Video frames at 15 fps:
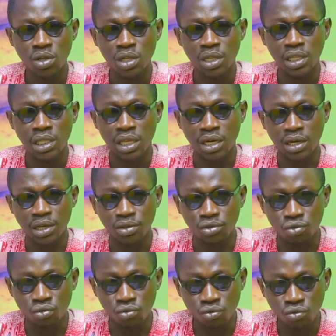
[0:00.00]
three
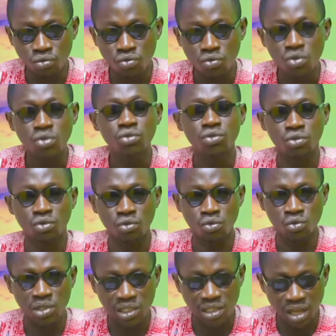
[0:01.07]
two two
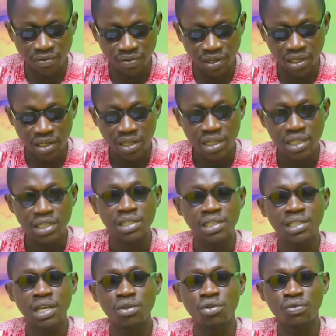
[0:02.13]
seven.
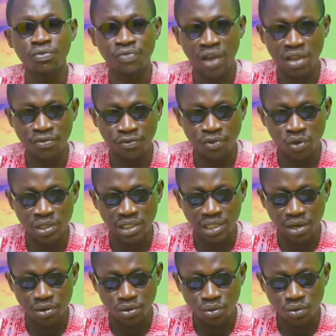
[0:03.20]
zero five four
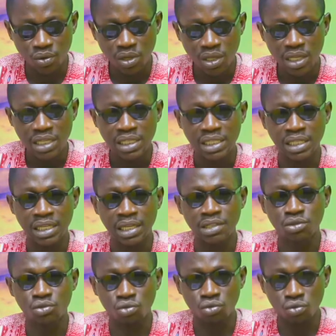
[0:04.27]
zero six
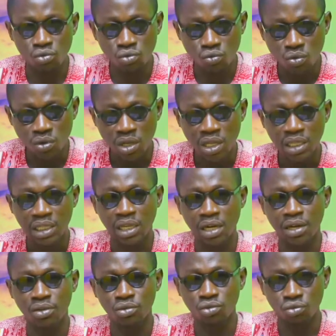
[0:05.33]
two three
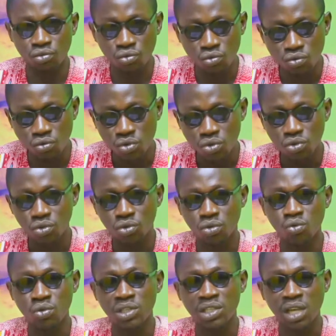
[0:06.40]
two two
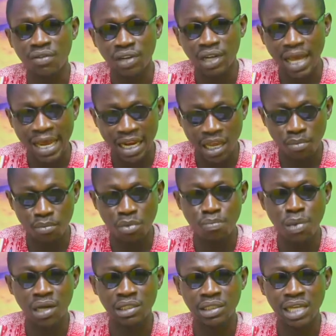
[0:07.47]
seven. And I mobile
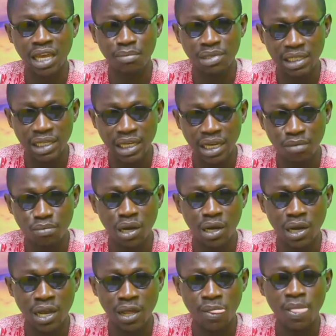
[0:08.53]
style missing can one
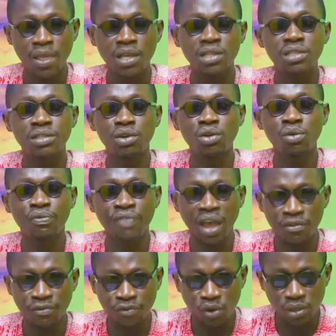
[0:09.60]
now. zero five
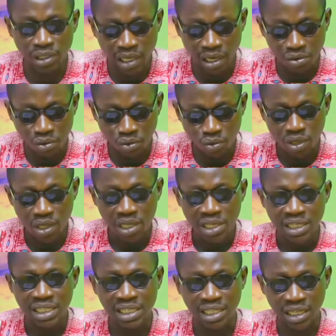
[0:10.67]
four zero
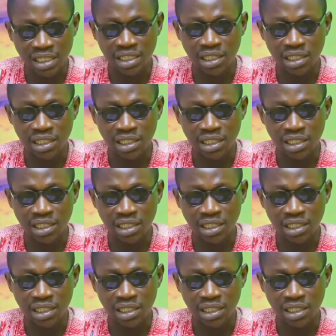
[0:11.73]
six